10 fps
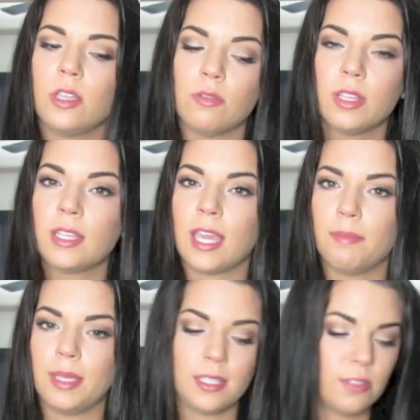You really
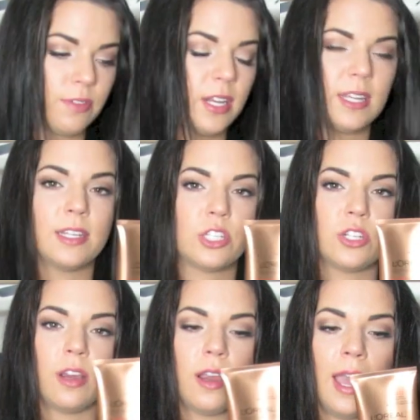can't beat this for a conditioner,